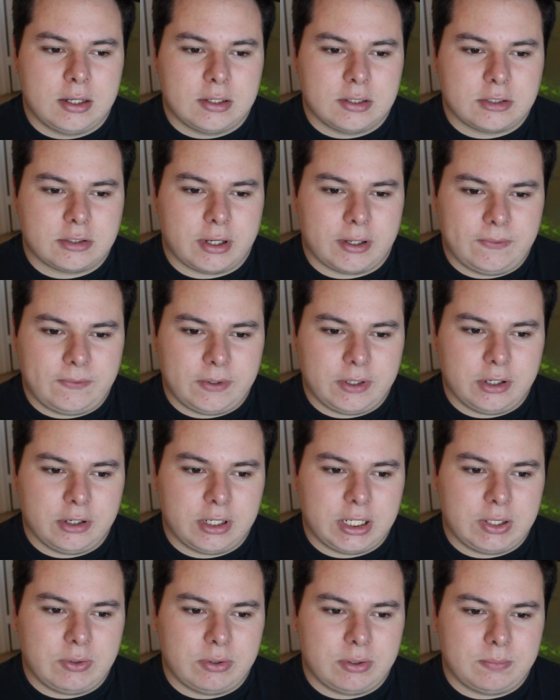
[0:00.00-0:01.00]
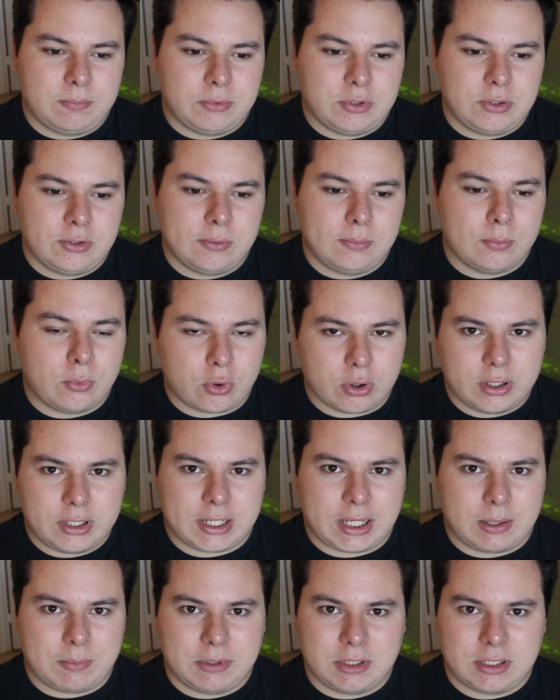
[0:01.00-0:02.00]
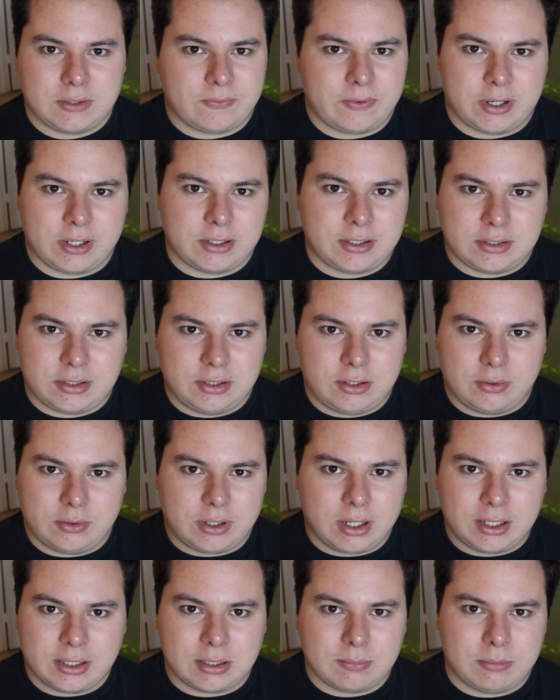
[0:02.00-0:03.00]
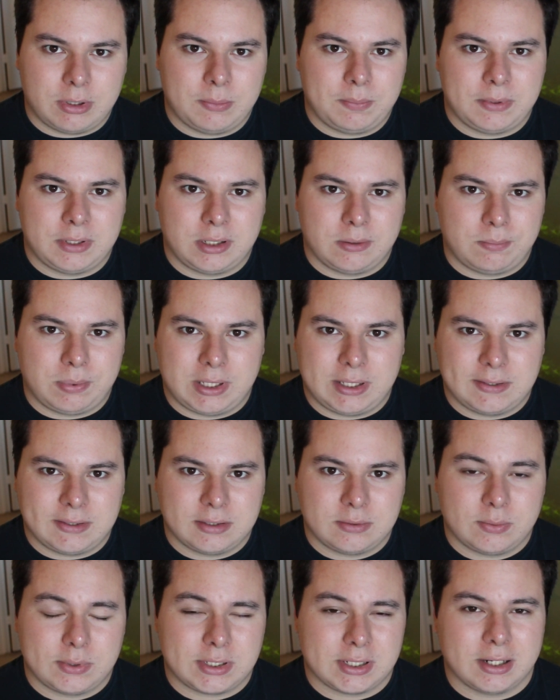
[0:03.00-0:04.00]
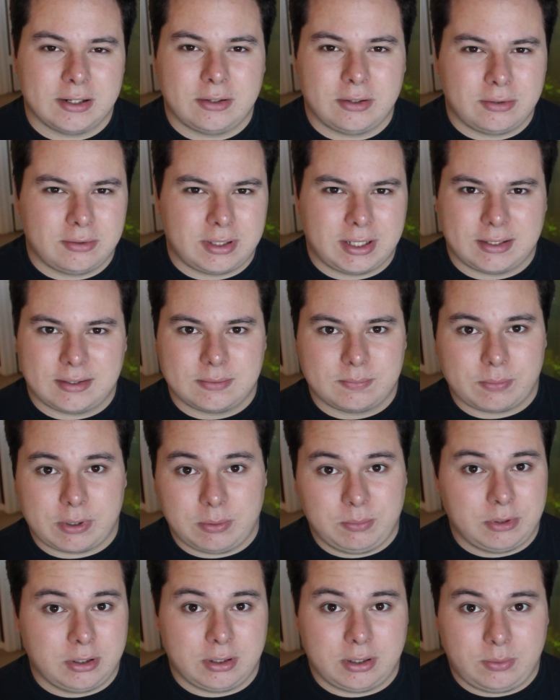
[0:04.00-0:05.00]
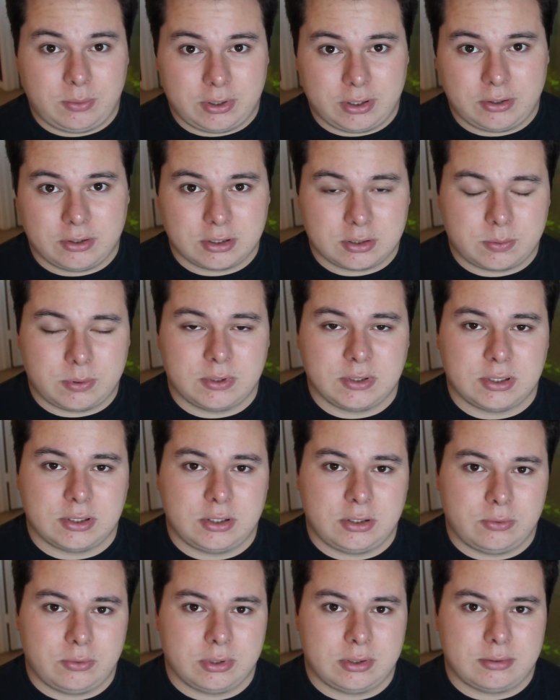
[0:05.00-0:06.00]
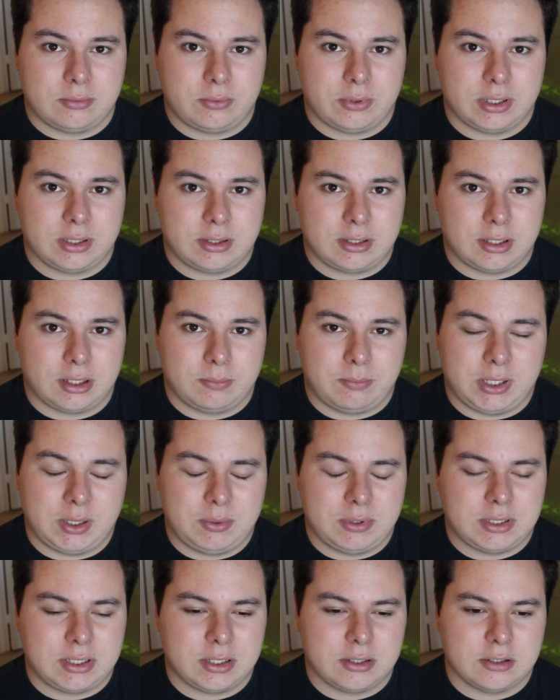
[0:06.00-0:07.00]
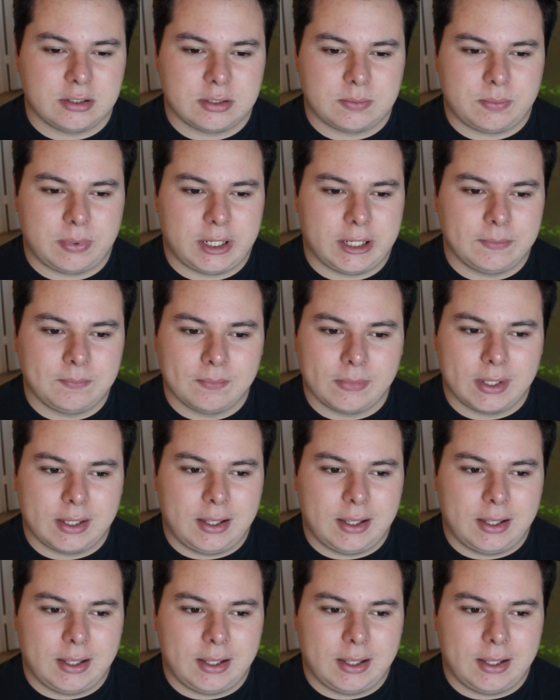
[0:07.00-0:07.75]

So I figured it would do more damage if I, you know, cut them up into pieces, which I know that's primarily what you're supposed to do with, with uh, baby tears, but